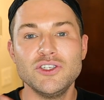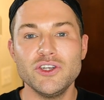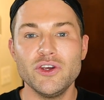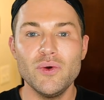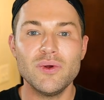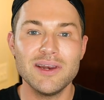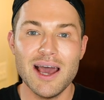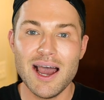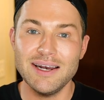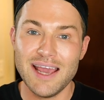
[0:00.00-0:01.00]
do
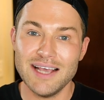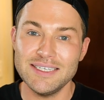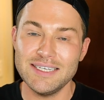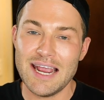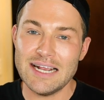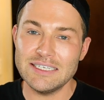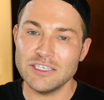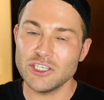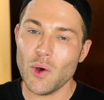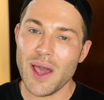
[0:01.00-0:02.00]
not hesitate
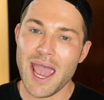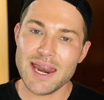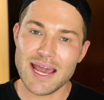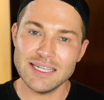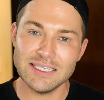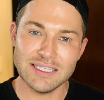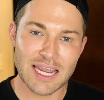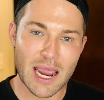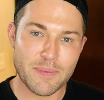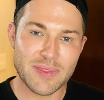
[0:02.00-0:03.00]
to go ahead and stamp